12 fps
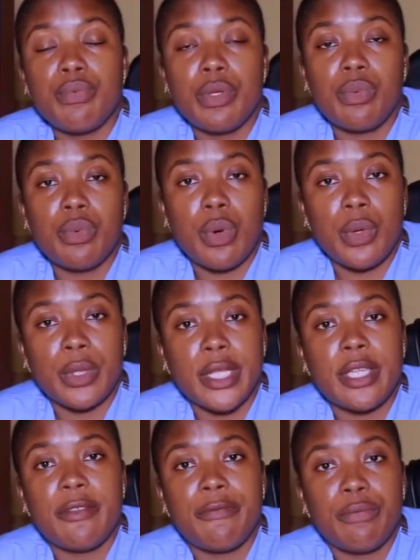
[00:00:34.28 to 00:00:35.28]

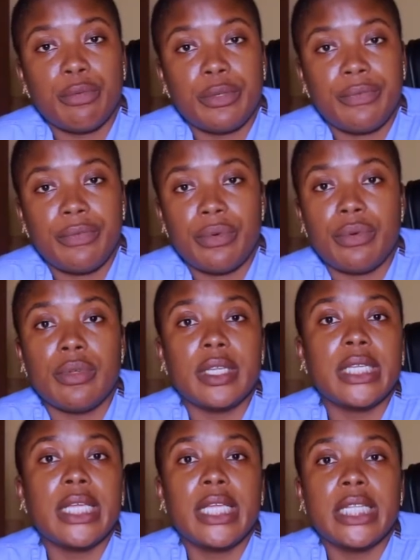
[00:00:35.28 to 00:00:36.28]
rewarding,
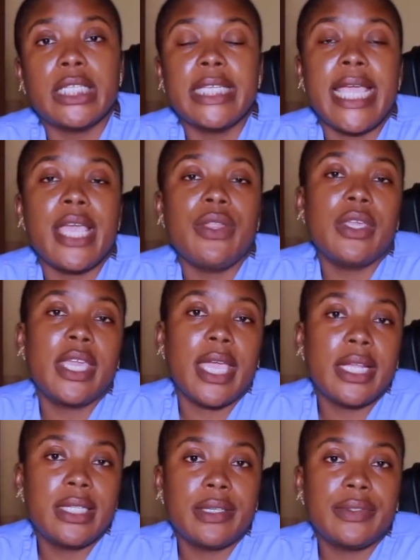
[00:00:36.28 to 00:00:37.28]
fruitful, and
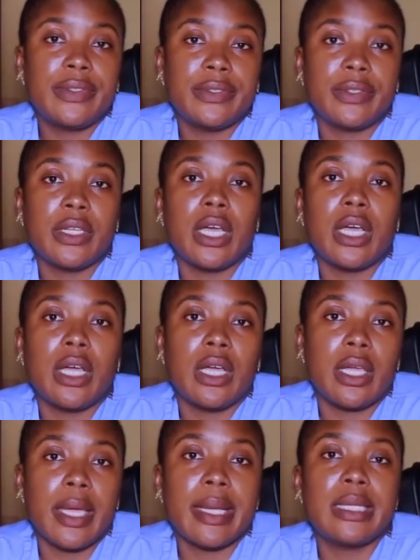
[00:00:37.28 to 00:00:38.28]
educative
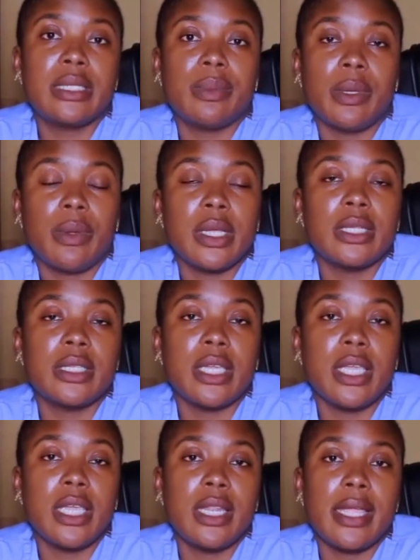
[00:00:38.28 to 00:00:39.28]
experience
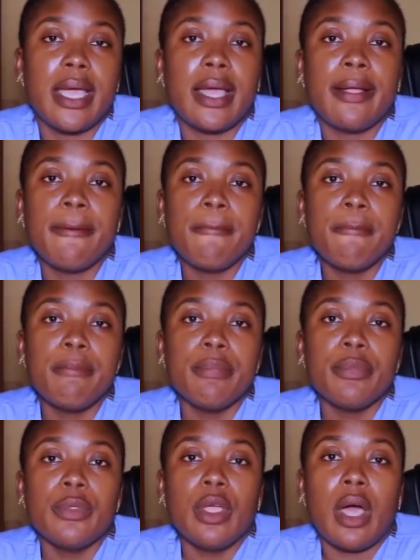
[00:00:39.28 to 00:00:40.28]
in India.
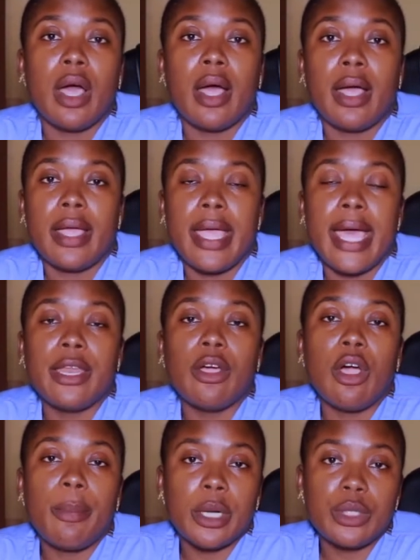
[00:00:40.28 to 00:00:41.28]
I had an
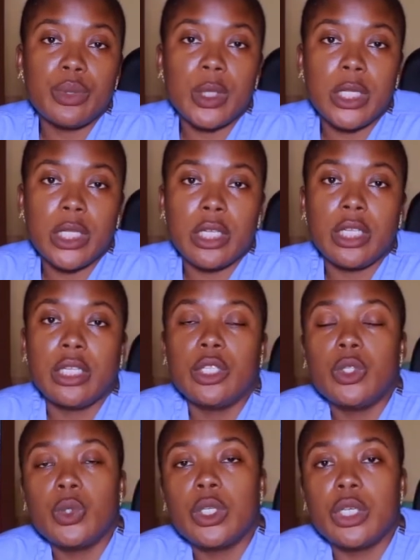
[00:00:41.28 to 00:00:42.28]
opportunity
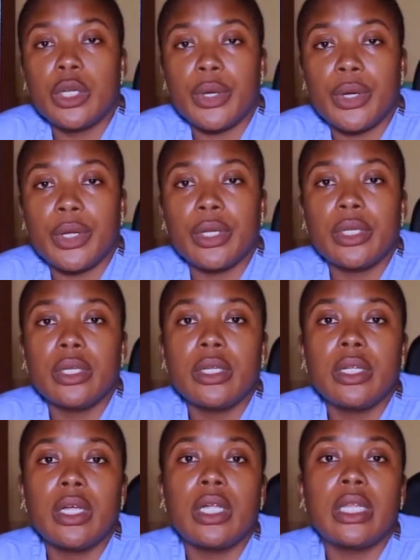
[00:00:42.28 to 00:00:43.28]
to learn
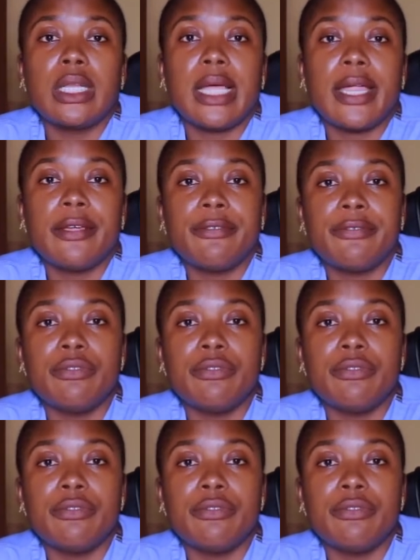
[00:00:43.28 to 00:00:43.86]
a lot of